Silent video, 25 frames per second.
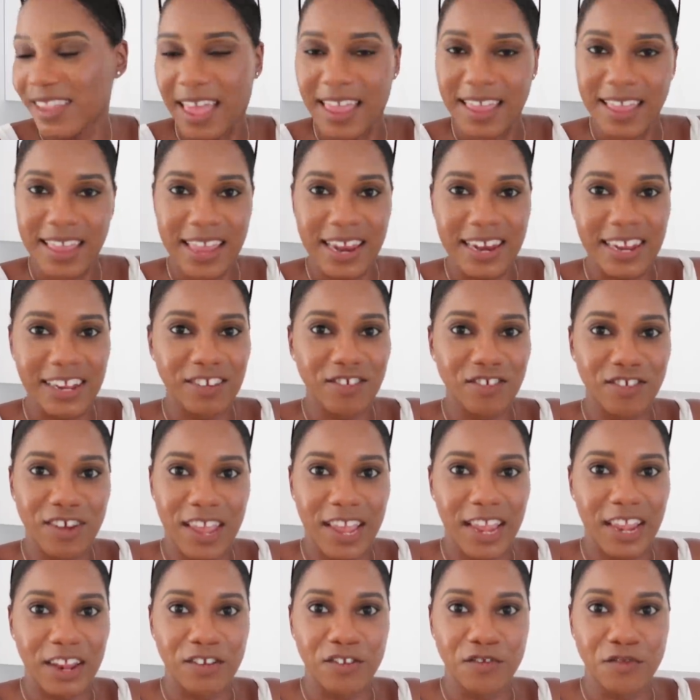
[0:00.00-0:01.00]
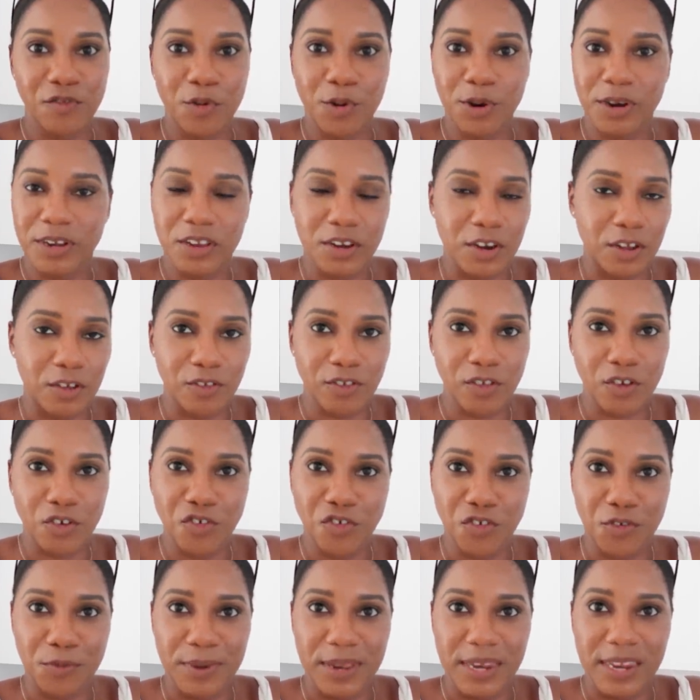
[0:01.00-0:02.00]
like in exchange for, you know,
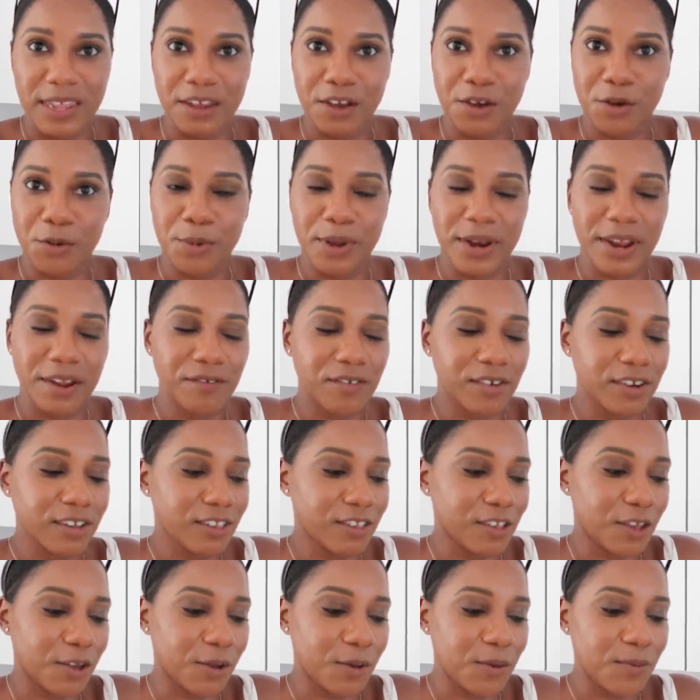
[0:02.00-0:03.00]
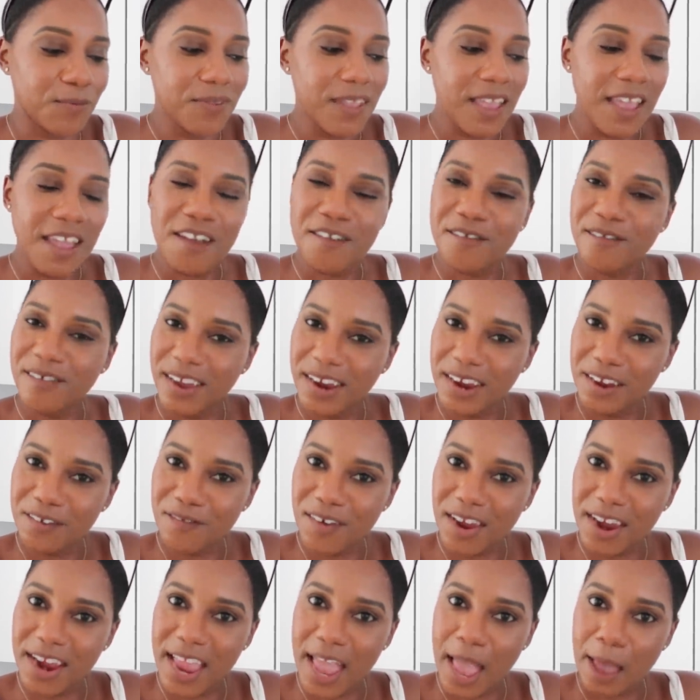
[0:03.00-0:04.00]
social media or whatever. So very,
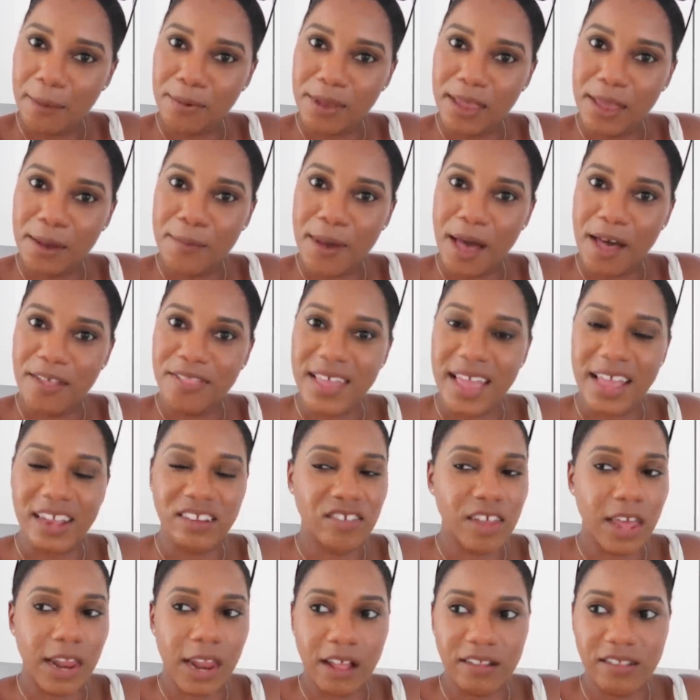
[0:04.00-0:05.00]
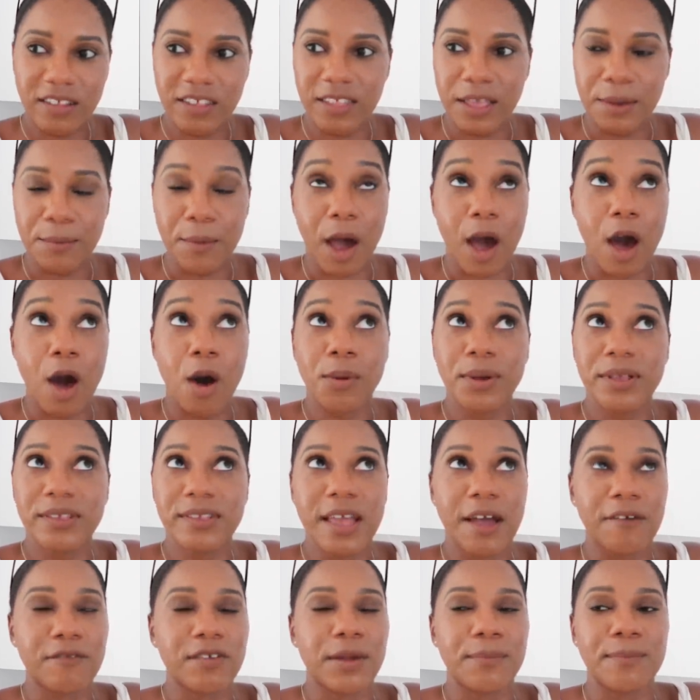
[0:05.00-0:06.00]
very happy about that. Shout out to them. I always
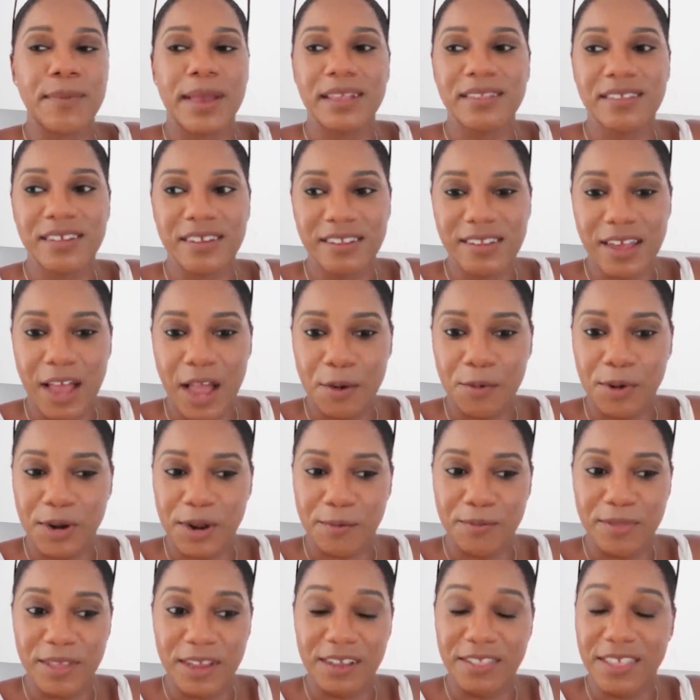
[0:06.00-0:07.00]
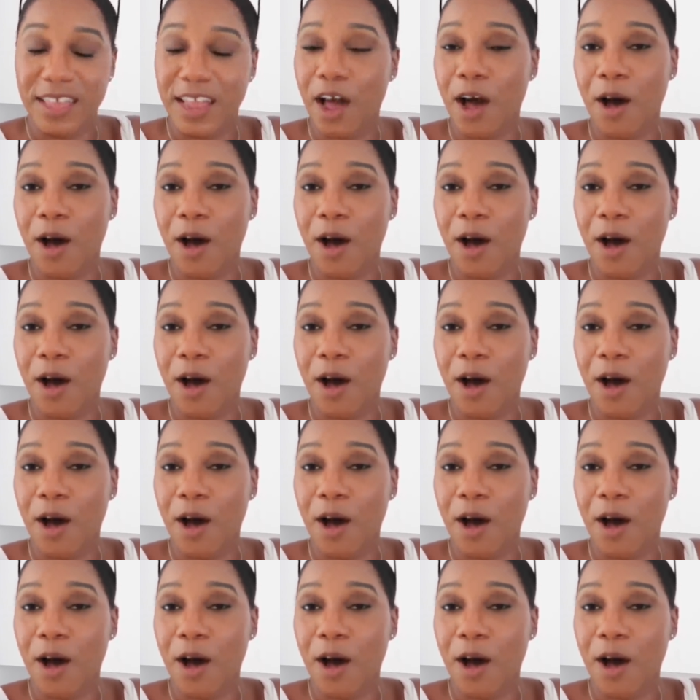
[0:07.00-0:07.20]
have an amazing time when I'm there. They